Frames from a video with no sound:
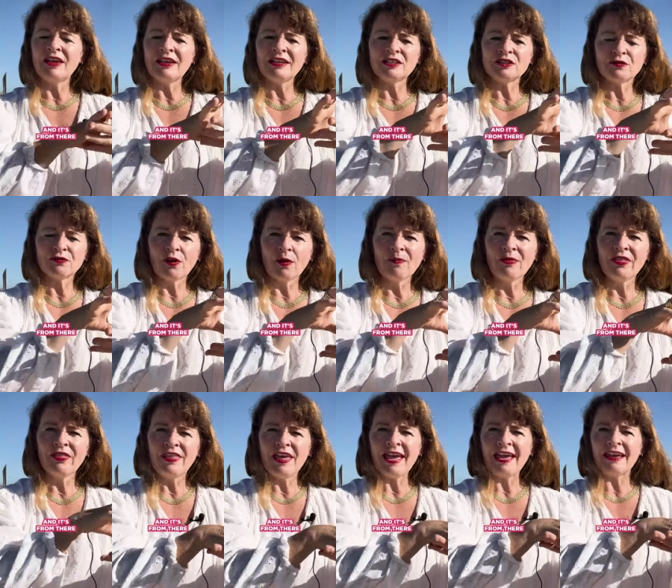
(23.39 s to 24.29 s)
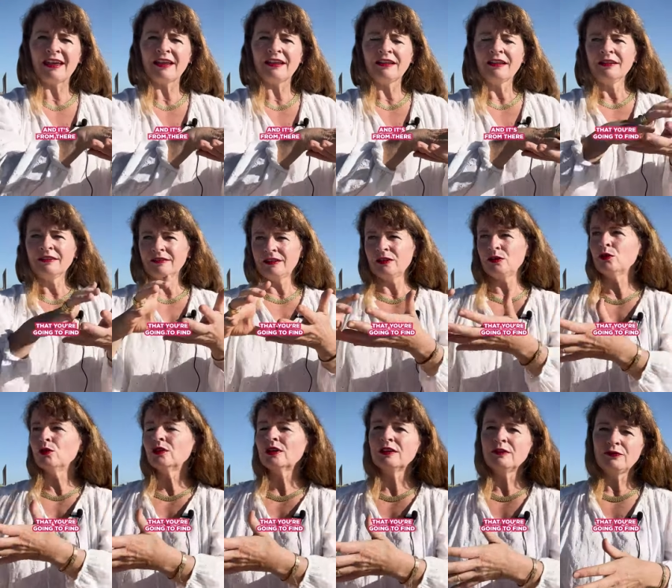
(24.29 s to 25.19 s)
it's from there that
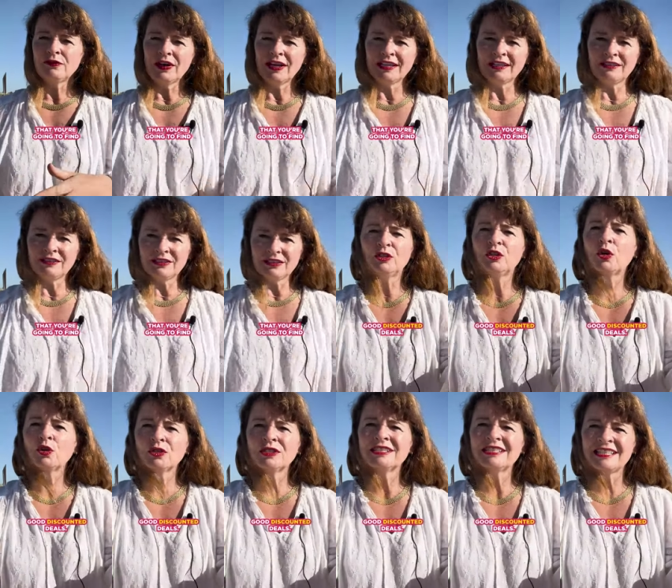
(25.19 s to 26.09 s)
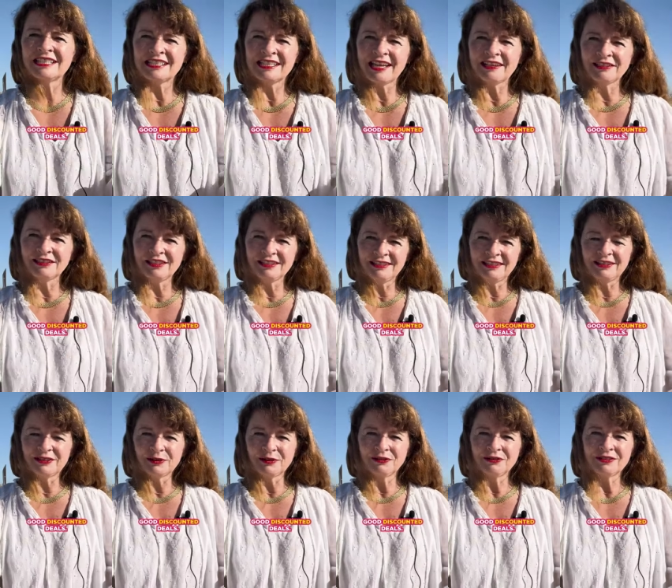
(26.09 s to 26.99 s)
you're going to find good discounted
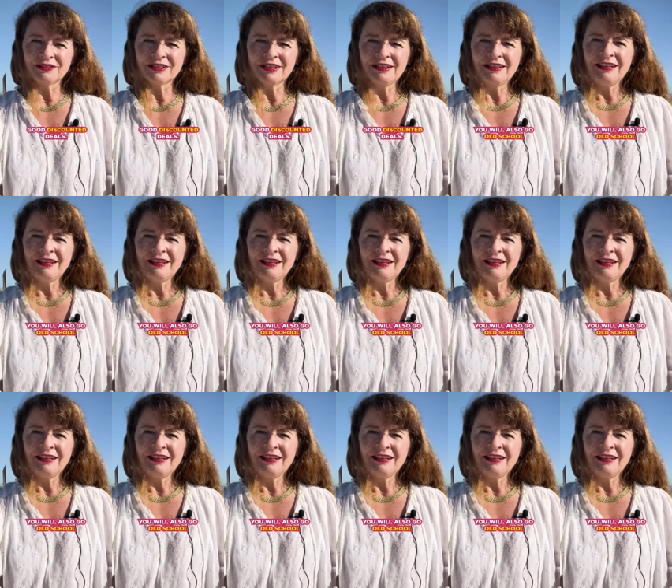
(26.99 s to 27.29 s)
deals.